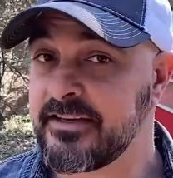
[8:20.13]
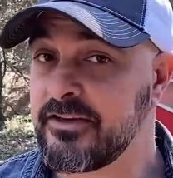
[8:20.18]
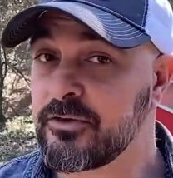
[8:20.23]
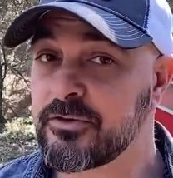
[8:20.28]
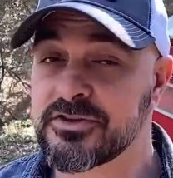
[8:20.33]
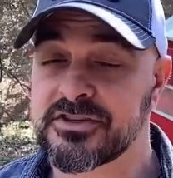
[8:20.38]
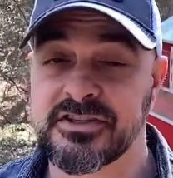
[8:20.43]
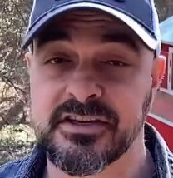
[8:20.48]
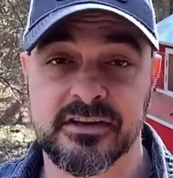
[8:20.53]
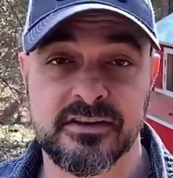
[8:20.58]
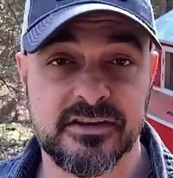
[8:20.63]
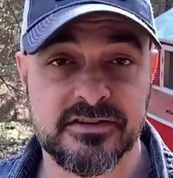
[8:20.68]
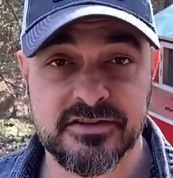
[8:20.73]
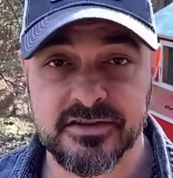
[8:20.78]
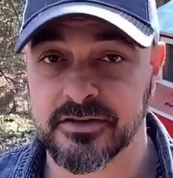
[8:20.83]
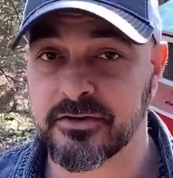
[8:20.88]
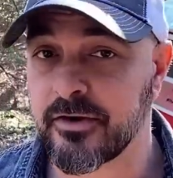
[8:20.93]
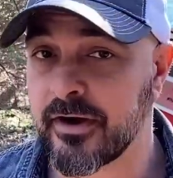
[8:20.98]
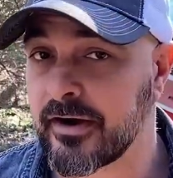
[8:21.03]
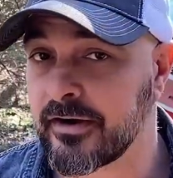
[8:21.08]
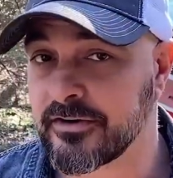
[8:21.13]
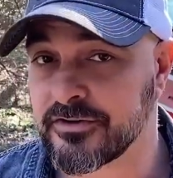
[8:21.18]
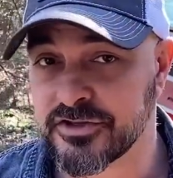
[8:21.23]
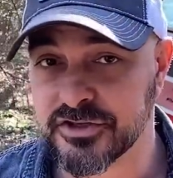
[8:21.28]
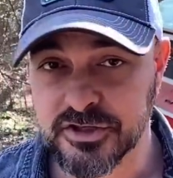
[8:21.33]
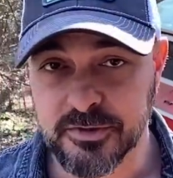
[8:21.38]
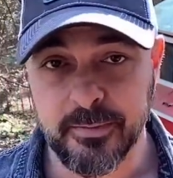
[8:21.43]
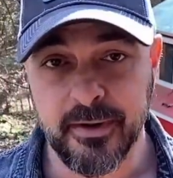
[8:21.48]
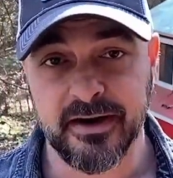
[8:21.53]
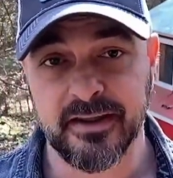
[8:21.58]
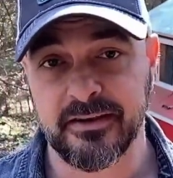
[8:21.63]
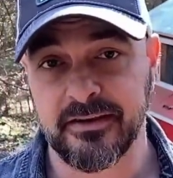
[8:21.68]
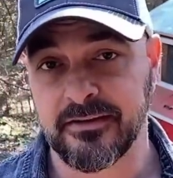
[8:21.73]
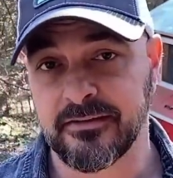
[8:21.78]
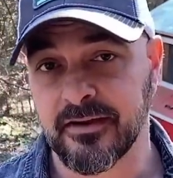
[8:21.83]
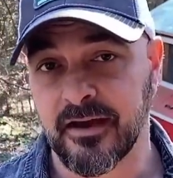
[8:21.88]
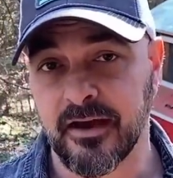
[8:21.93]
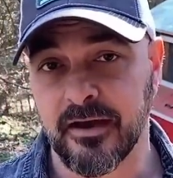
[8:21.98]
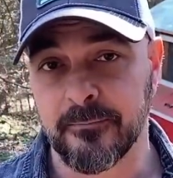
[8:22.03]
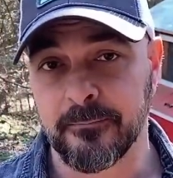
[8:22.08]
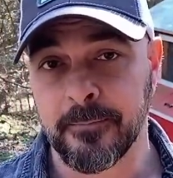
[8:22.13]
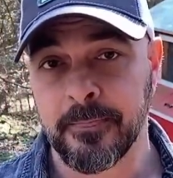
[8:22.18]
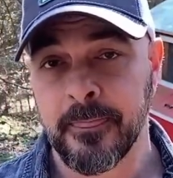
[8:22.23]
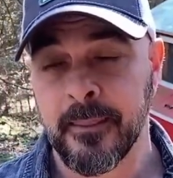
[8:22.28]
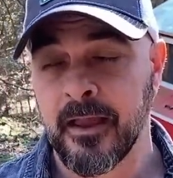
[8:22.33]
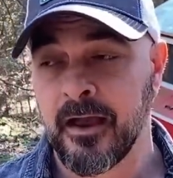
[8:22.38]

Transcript: You can stick this in the ground at just about any time.